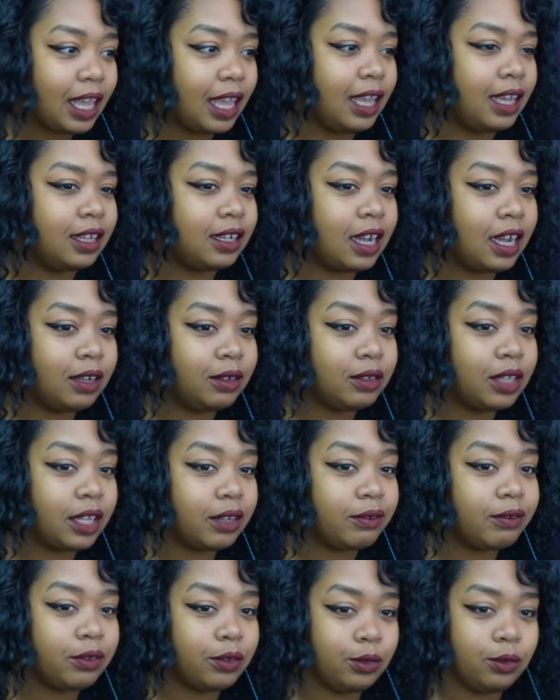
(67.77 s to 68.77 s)
and I
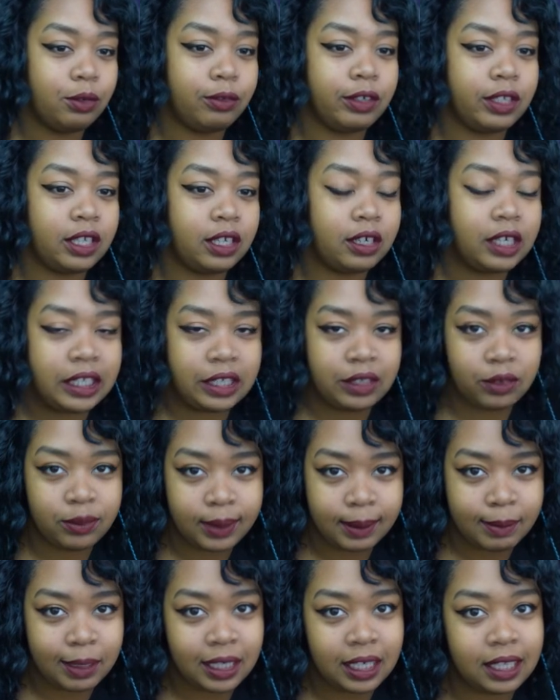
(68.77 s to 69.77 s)
like flew over there and threw
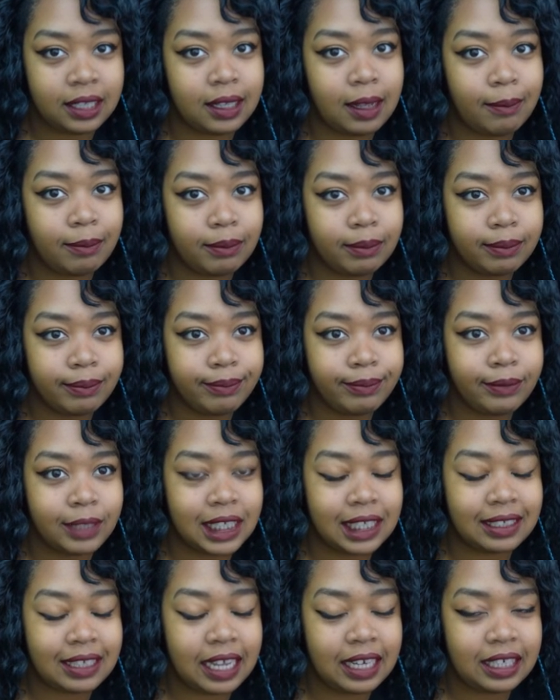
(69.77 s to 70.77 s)
my money at them
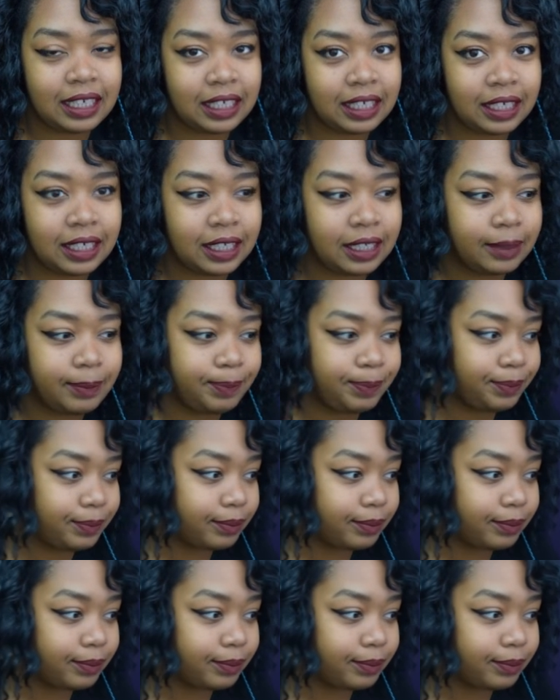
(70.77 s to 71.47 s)
because I needed it.